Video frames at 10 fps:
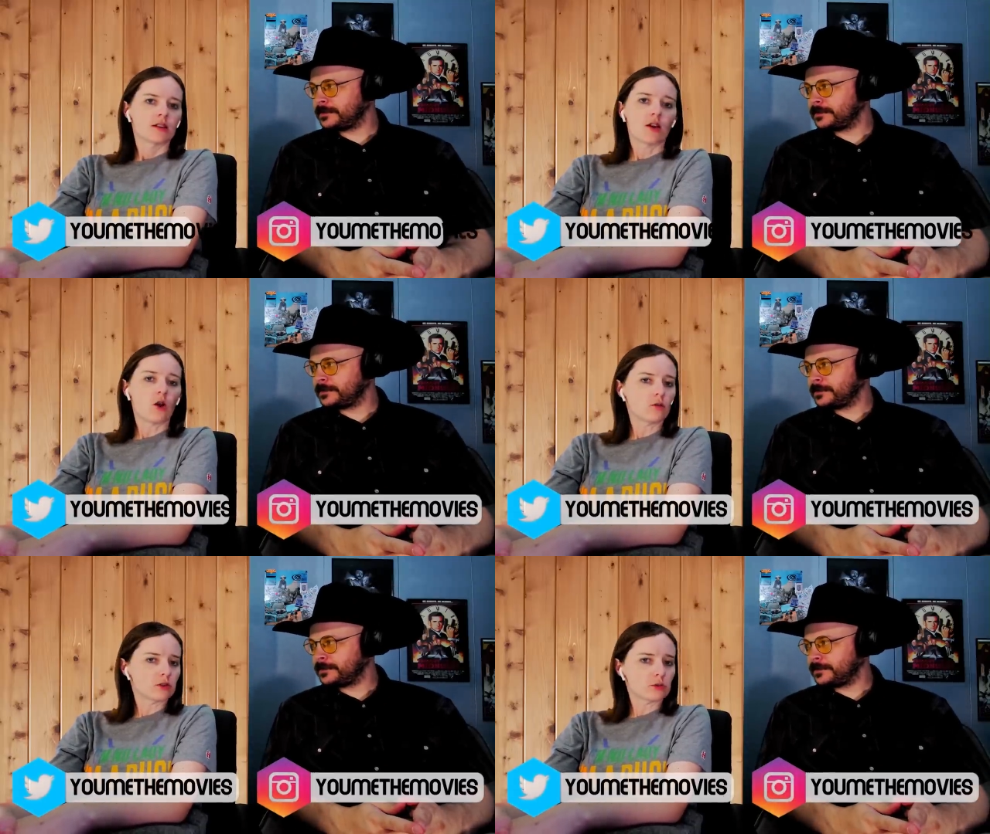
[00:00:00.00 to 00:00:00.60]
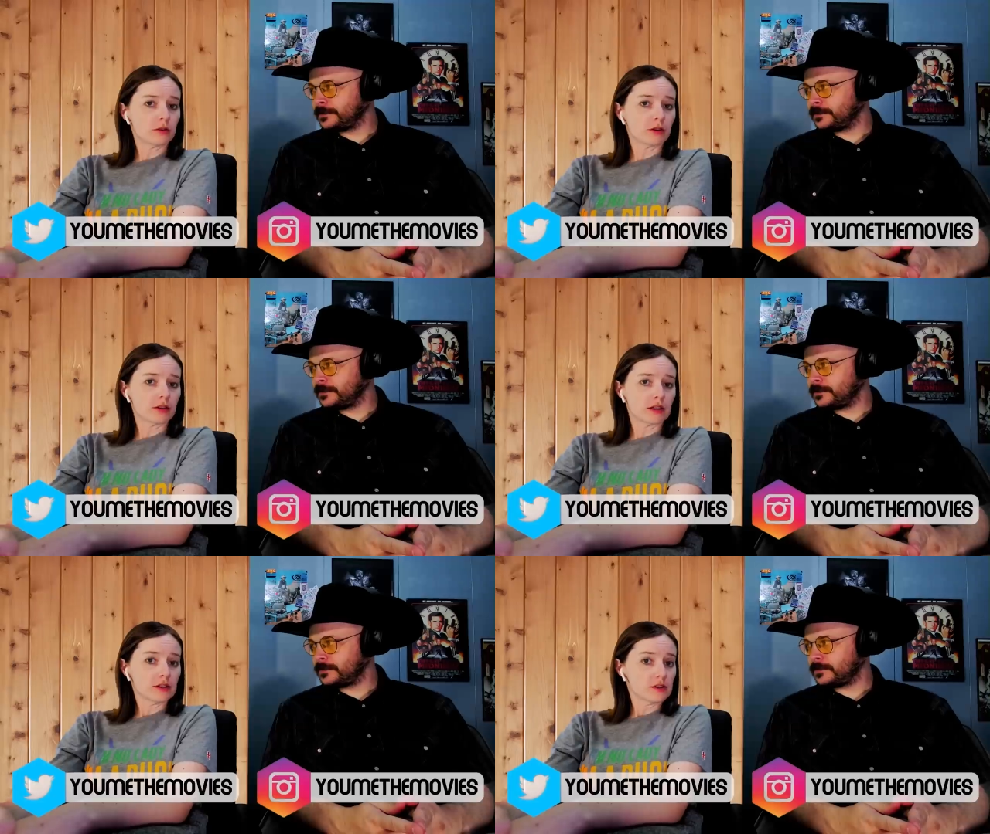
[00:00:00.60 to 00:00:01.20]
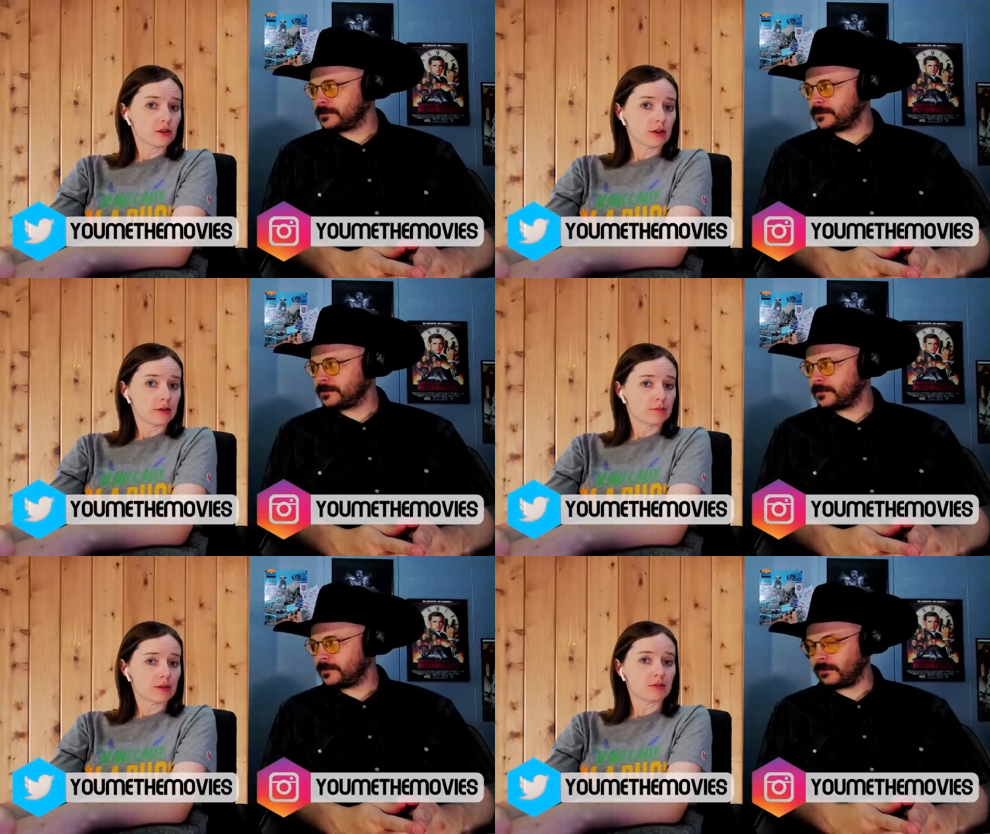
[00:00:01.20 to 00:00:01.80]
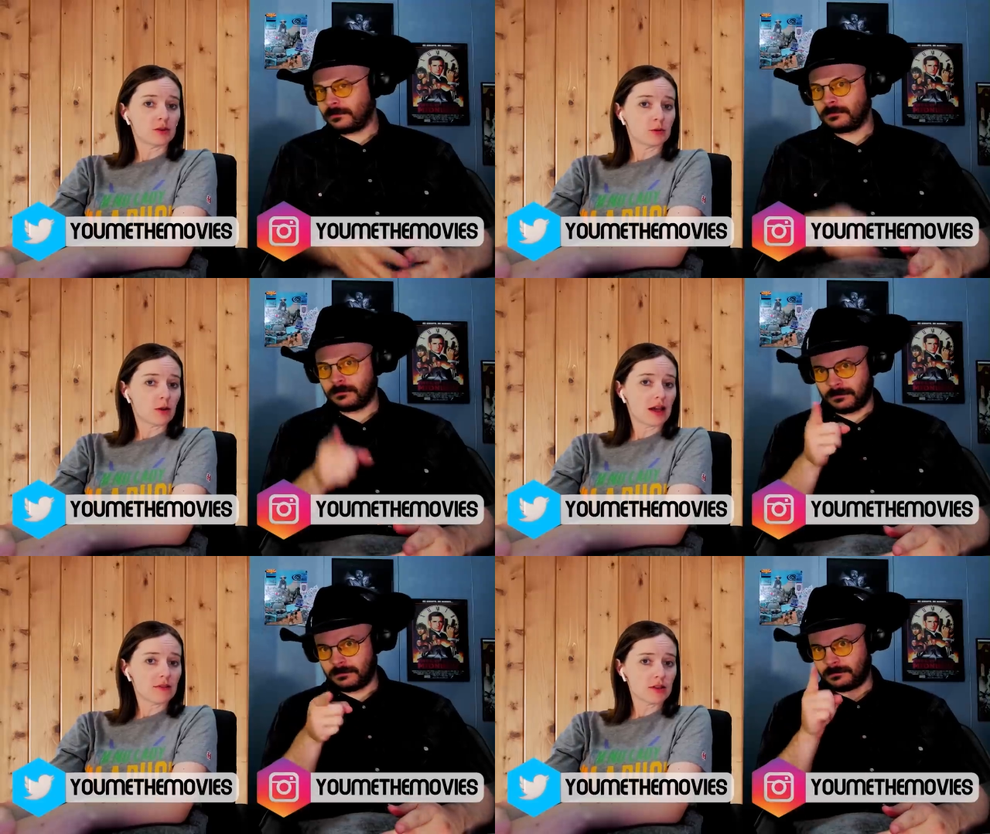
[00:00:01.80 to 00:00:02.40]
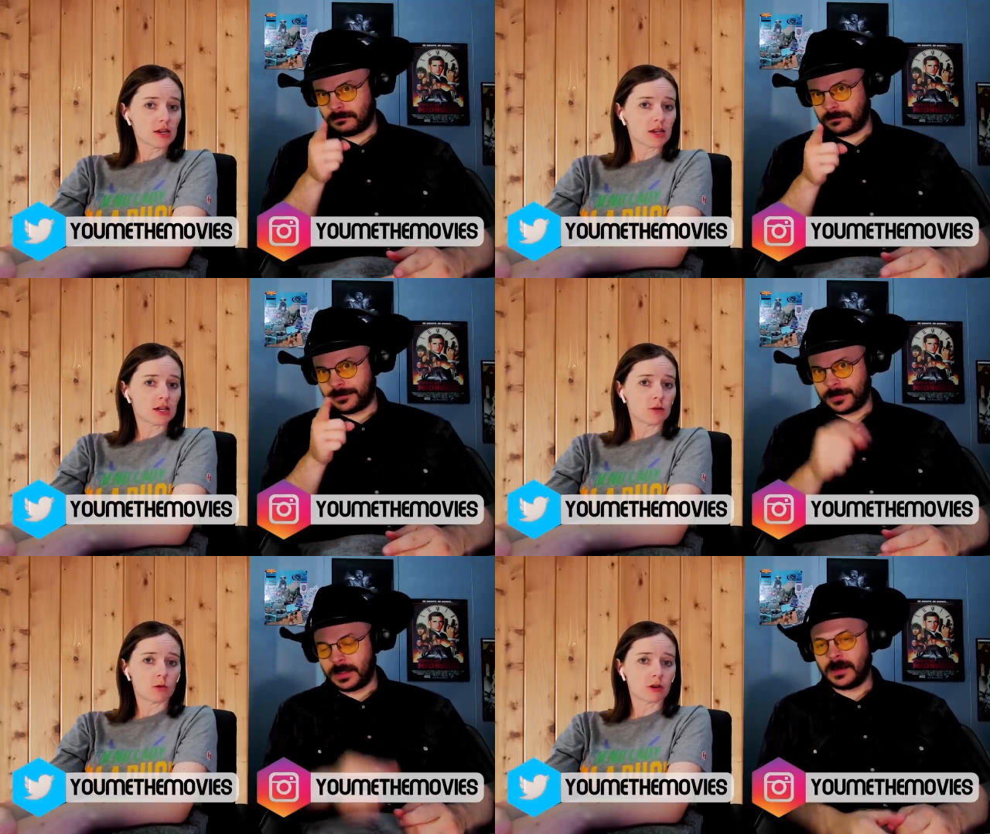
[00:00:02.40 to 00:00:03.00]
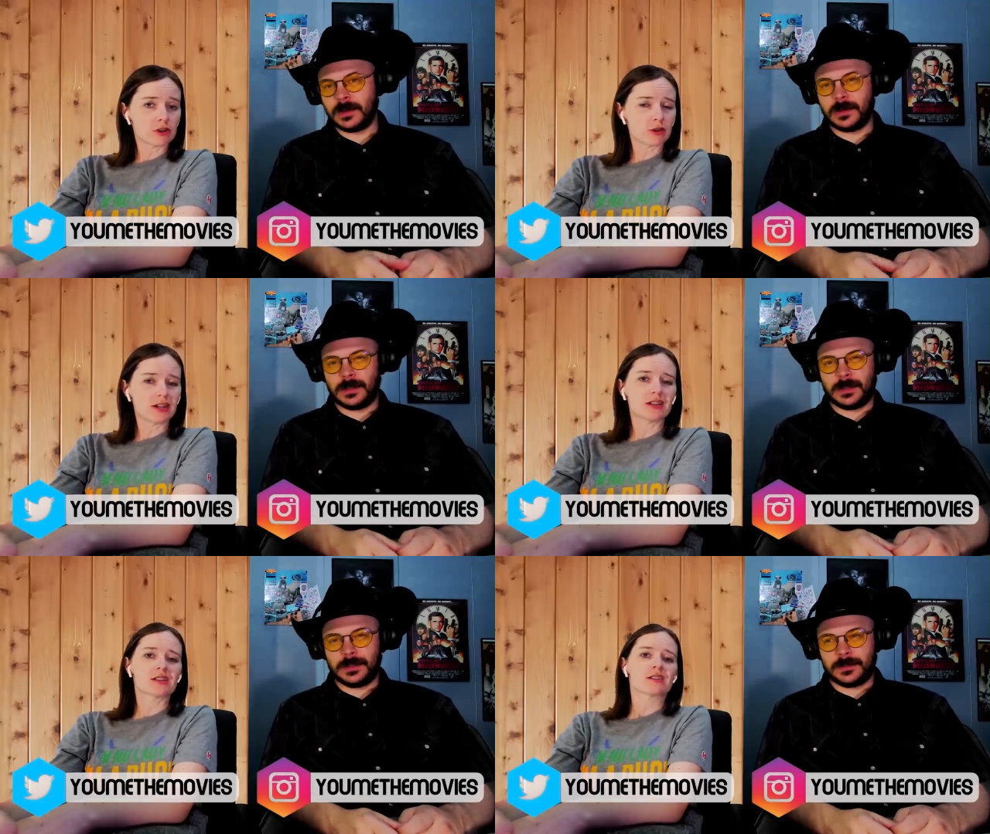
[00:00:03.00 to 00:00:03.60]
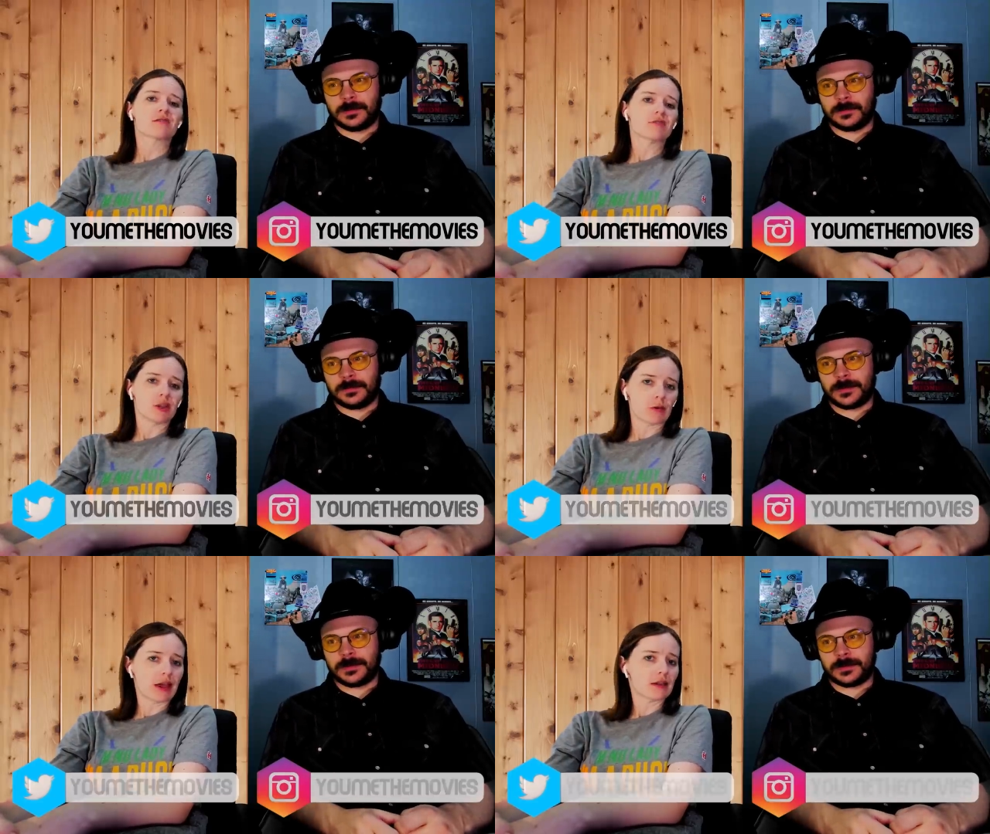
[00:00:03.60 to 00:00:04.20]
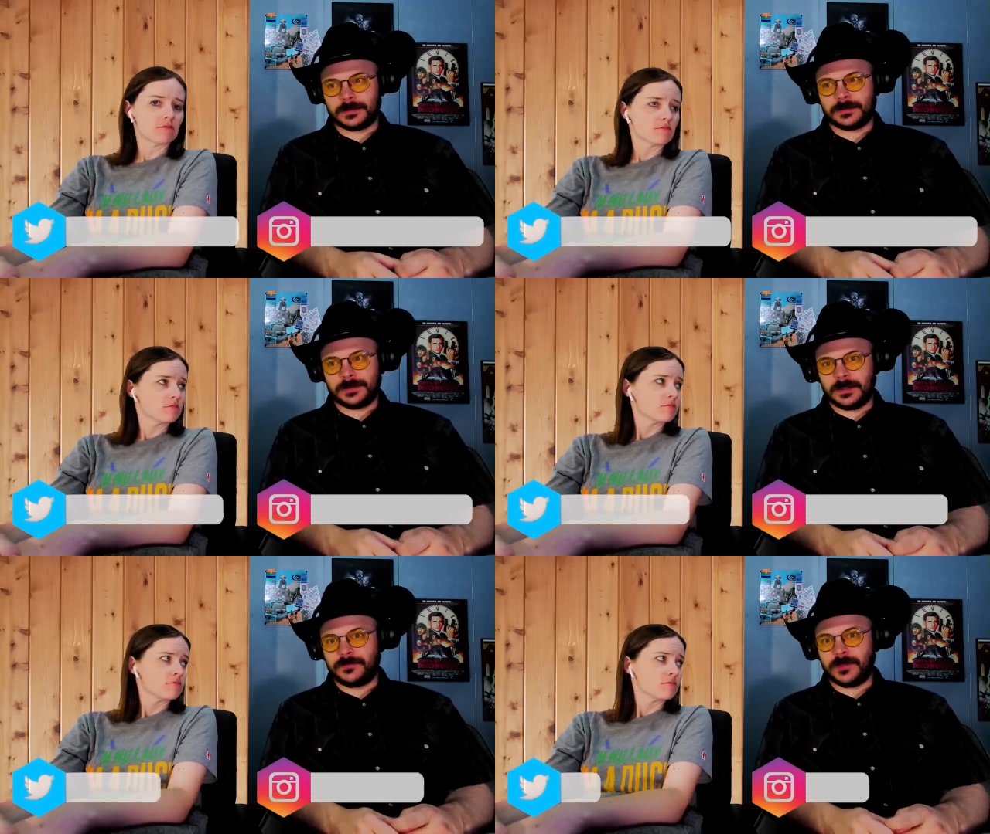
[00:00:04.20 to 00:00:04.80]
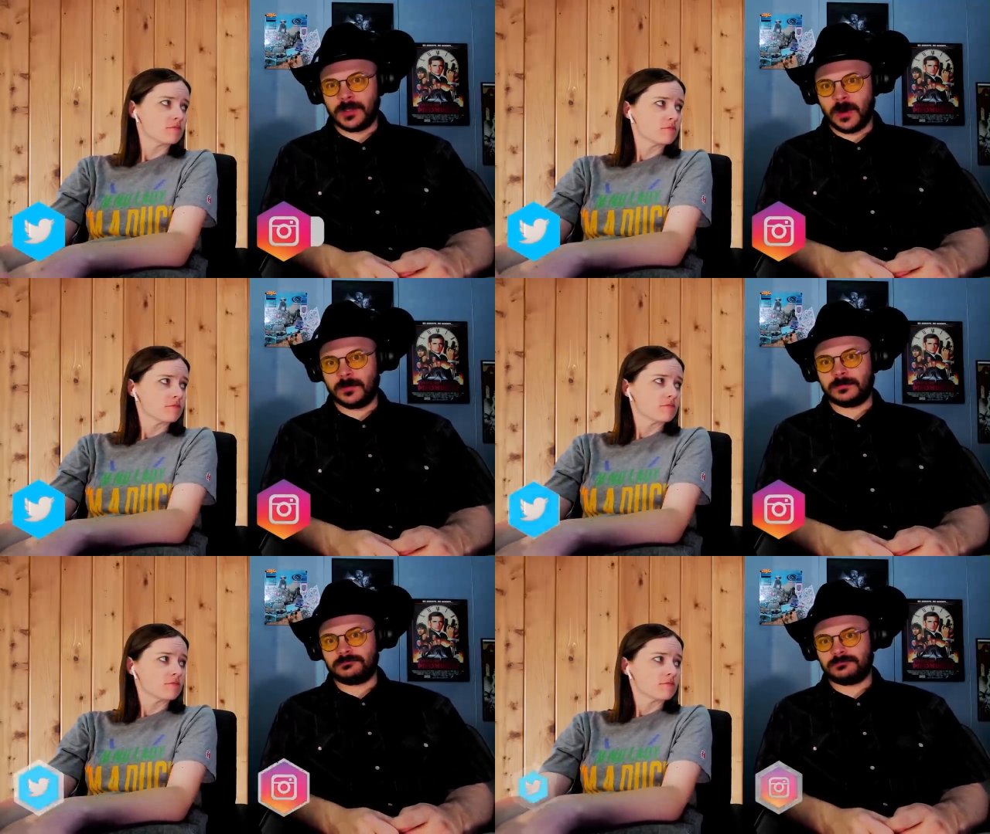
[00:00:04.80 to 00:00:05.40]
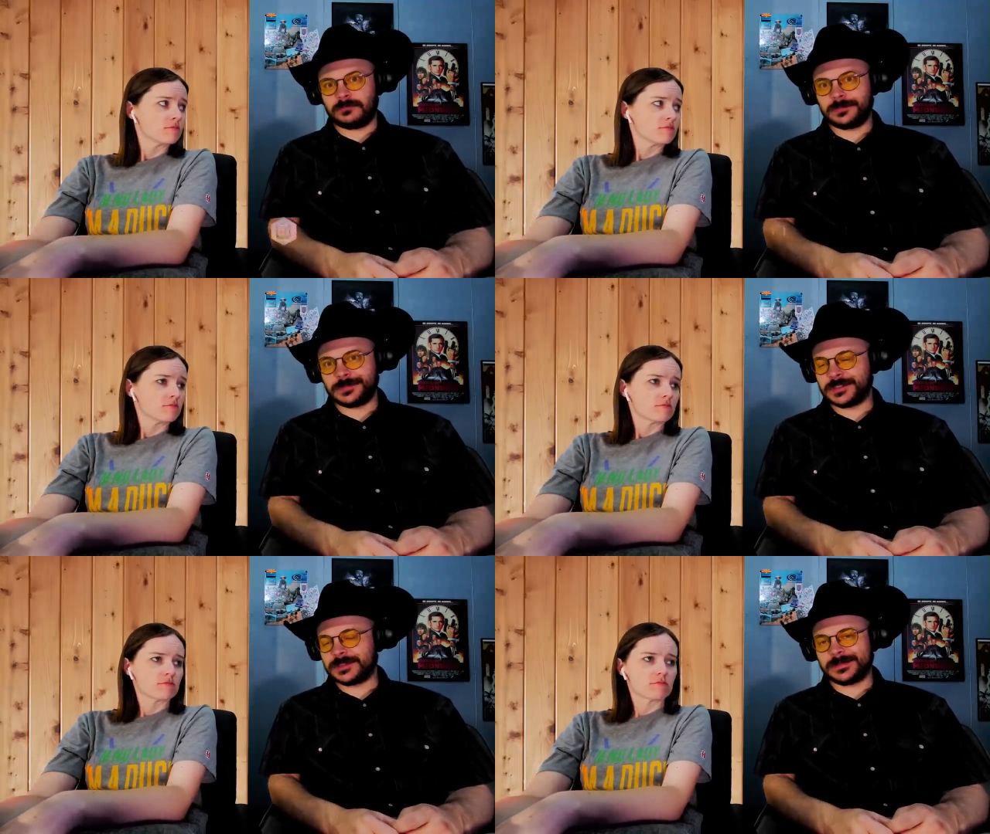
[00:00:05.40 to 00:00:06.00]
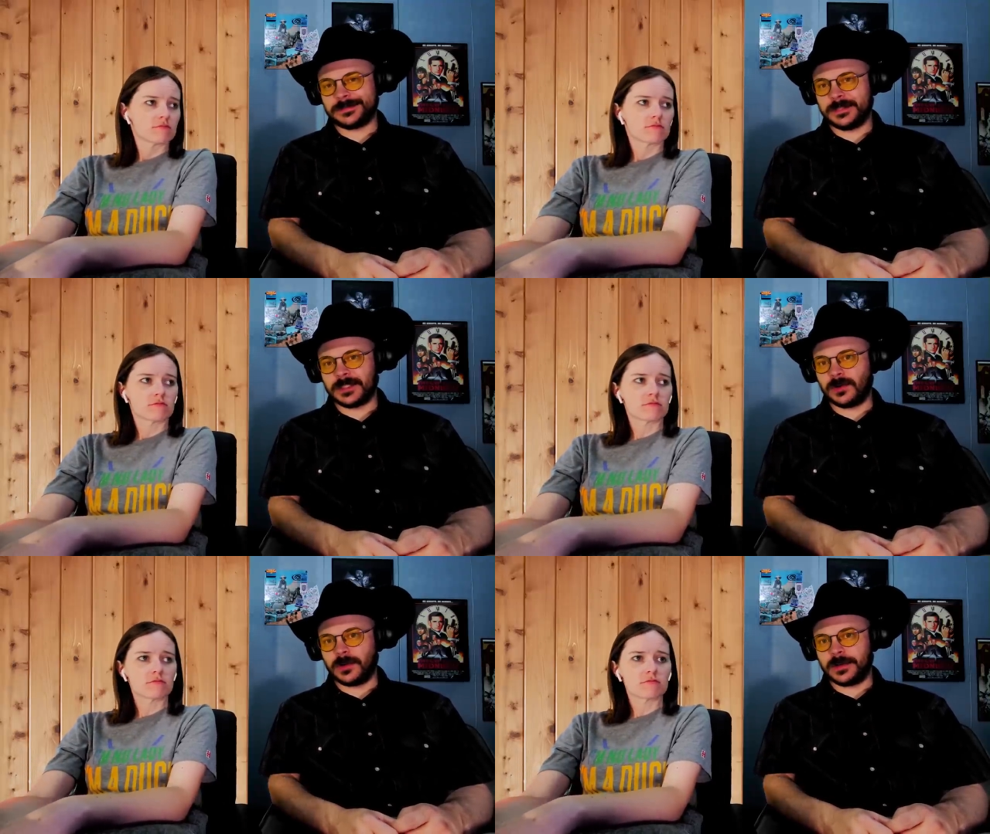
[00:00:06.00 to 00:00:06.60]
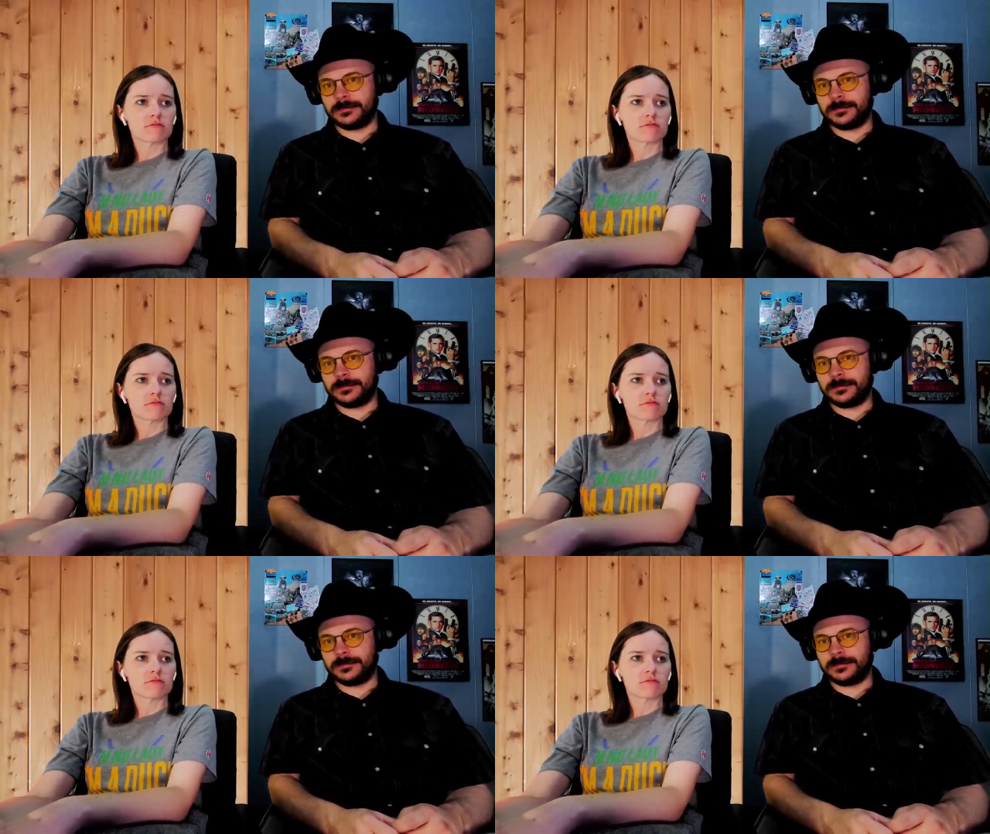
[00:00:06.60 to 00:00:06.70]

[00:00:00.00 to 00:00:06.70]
Speaker 1: Oh, the Twitter and the Instagram. If you have it and you want to join us, you can.
Speaker 2: If you don't, just ignore it.